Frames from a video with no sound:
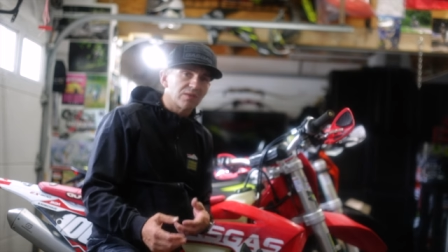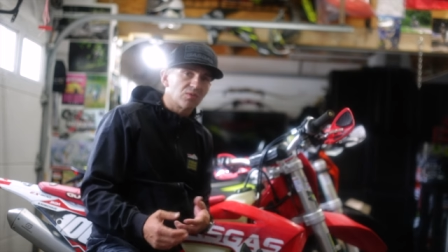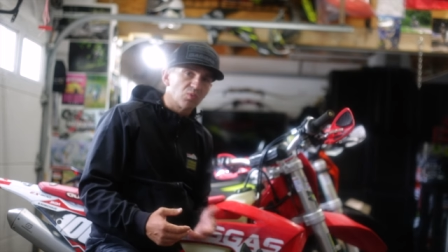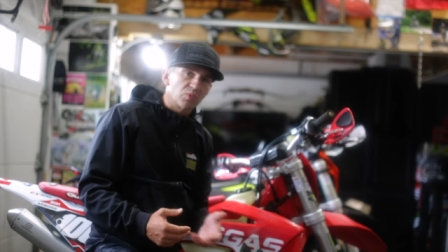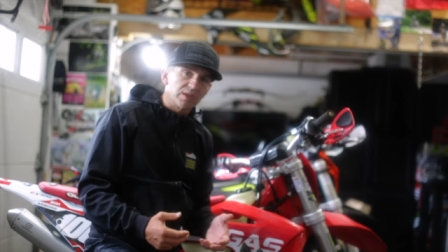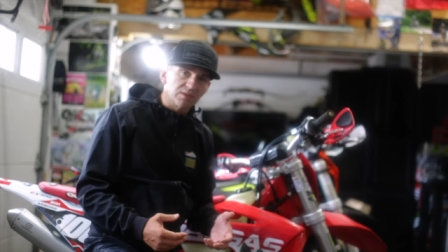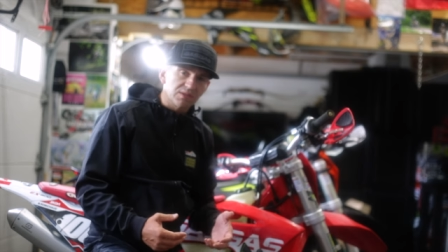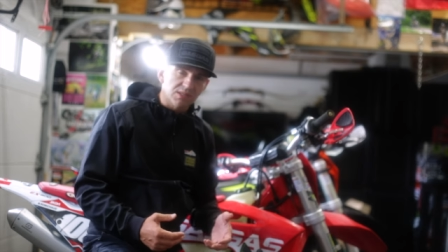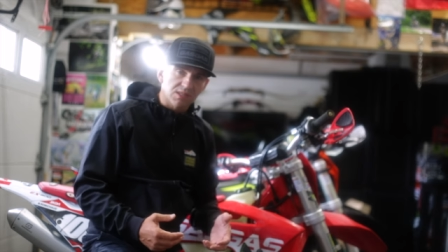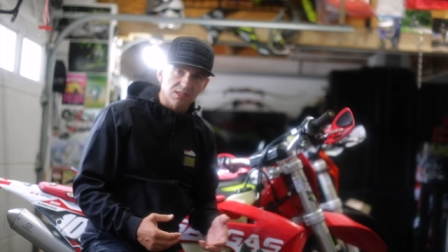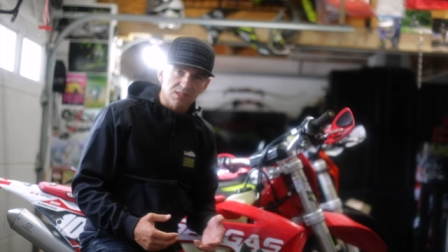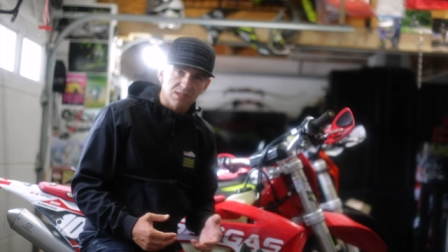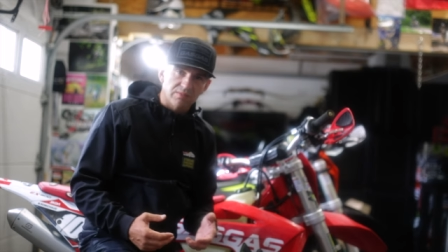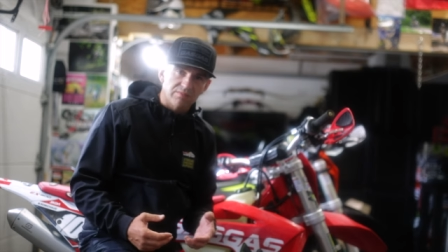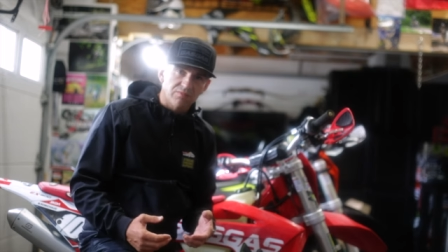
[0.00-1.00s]
the wheel
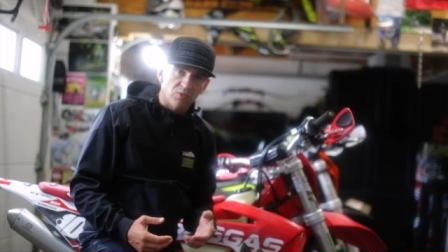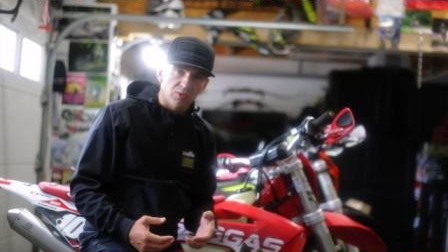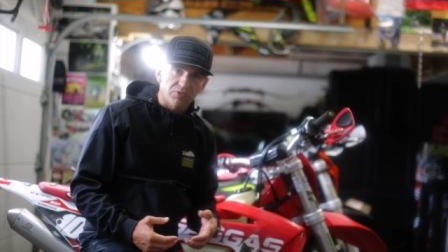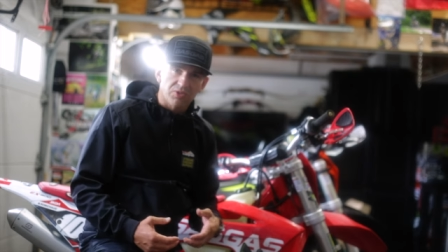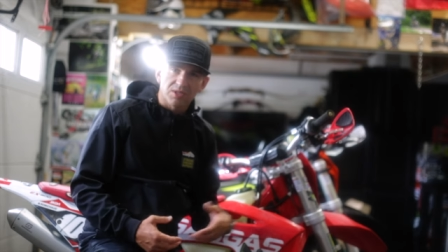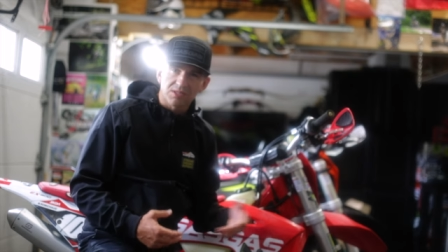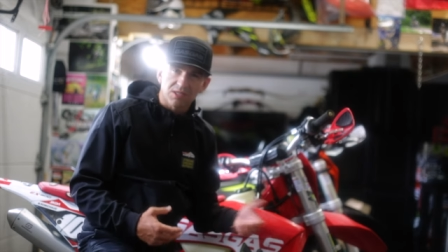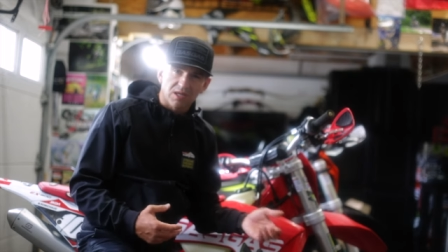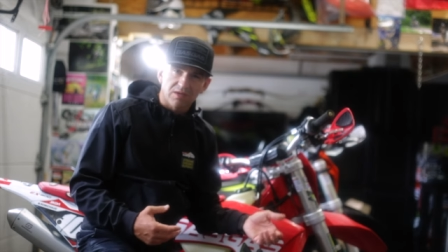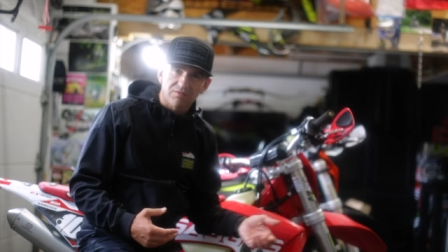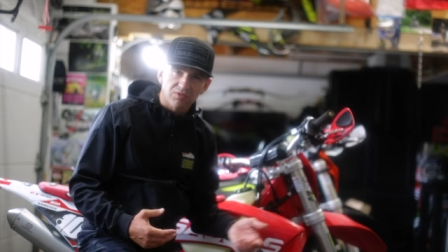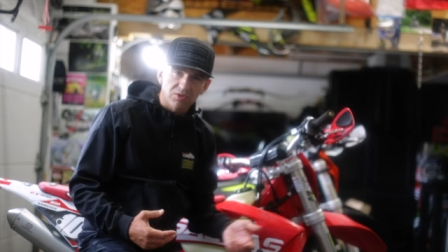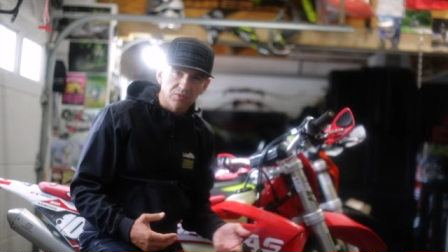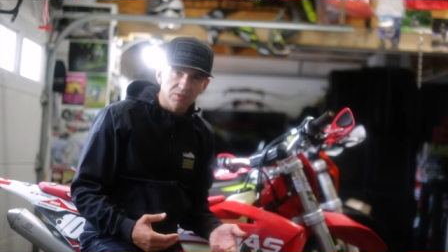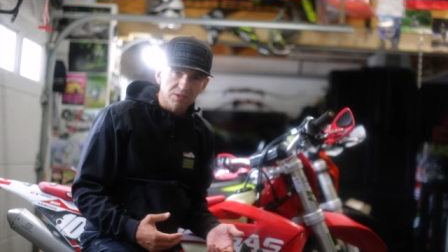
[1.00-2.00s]
system for things like
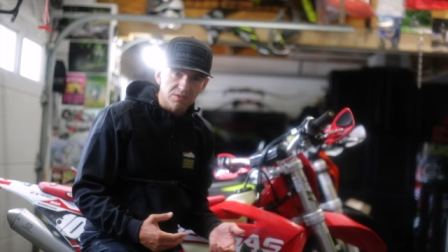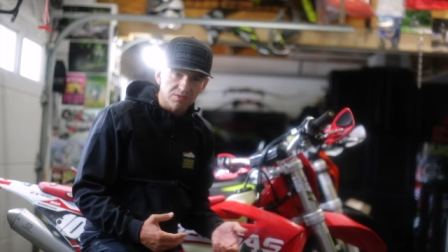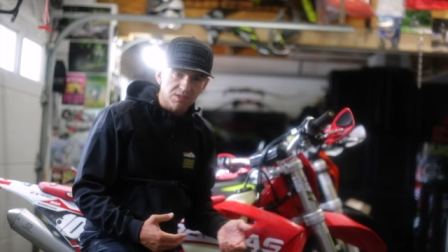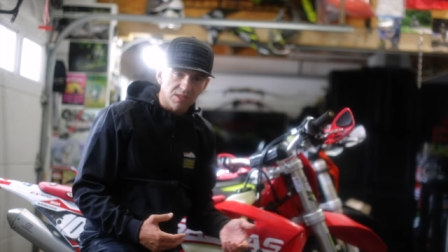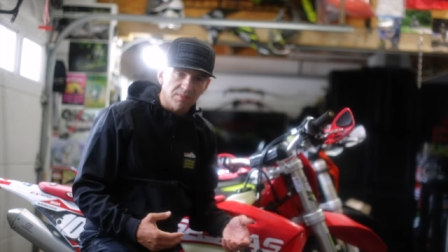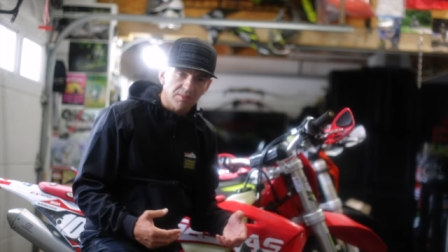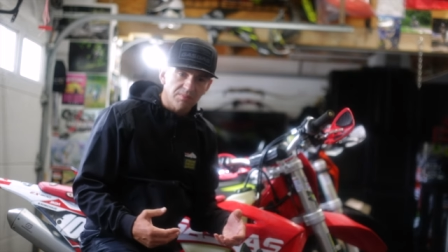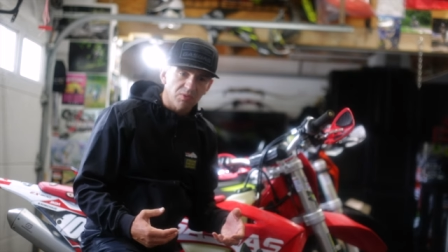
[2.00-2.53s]
fluids or something.